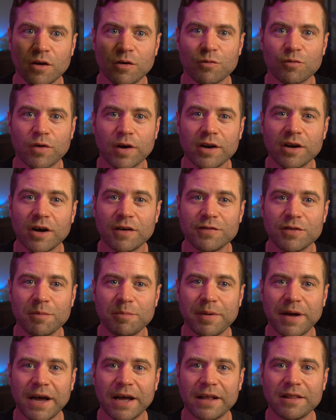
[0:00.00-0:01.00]
Right off the
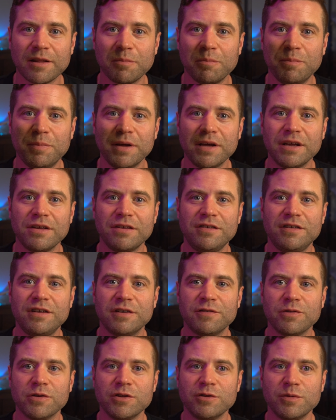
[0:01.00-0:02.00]
bat, the biggest
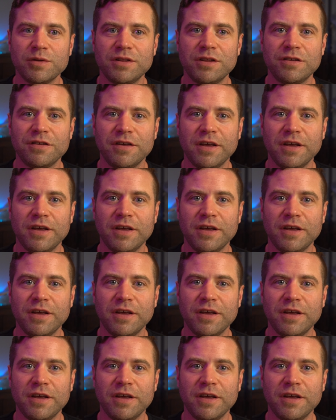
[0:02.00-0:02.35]
difference with this